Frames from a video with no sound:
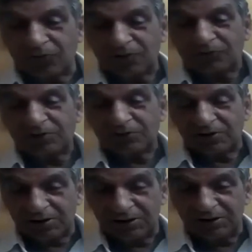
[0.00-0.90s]
What we
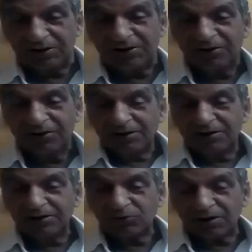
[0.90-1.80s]
heard
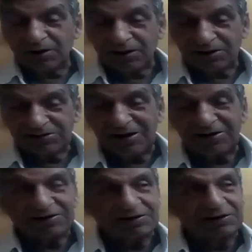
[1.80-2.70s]
is
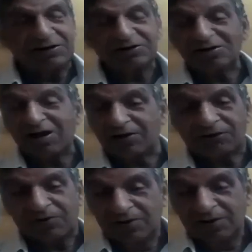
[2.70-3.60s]
like Gita,
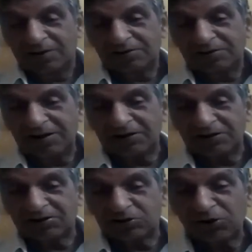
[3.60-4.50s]
the
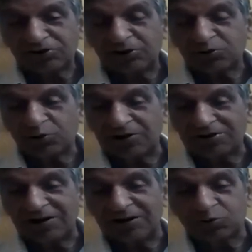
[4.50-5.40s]
shortcut to
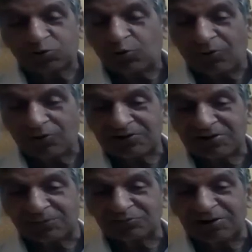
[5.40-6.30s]
Gita in 2 hours
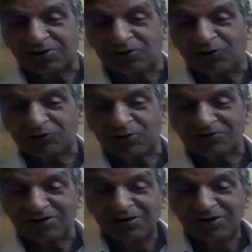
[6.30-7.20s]
or something. Yours
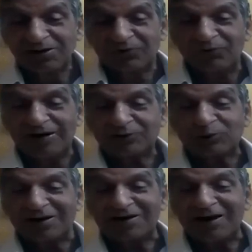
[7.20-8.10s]
was way
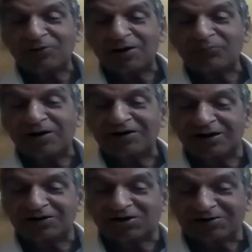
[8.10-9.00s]
too enlightenment
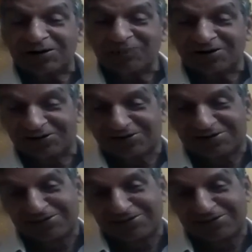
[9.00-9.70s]
in 30 minutes.